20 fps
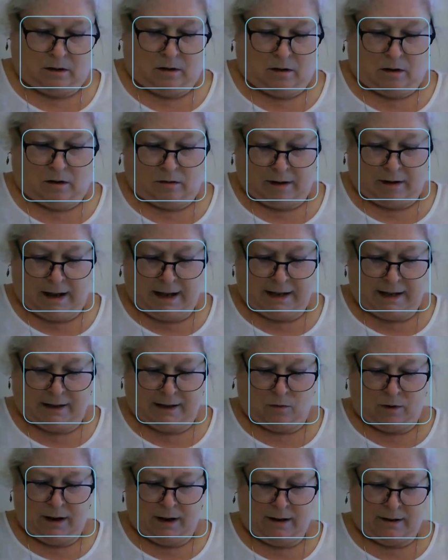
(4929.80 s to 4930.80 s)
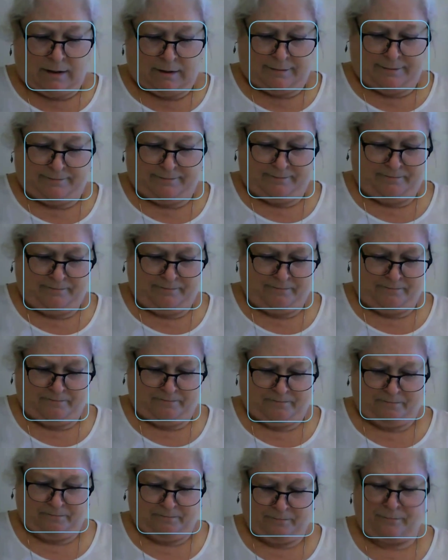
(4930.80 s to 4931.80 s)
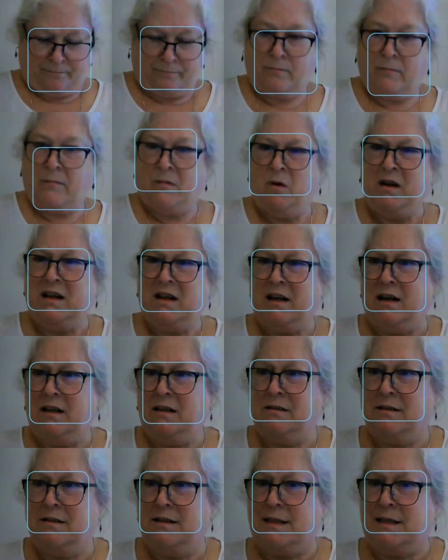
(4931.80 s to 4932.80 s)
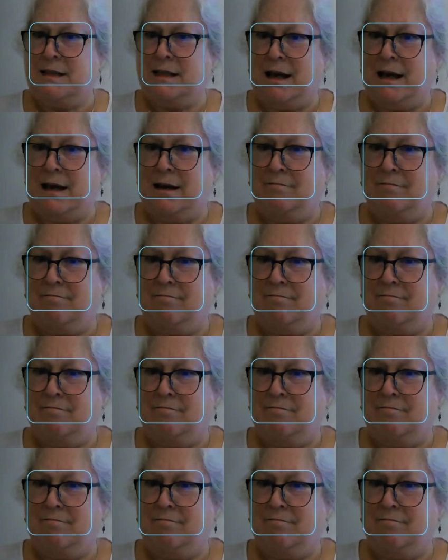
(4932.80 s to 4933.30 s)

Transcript: All right, well, what color is that?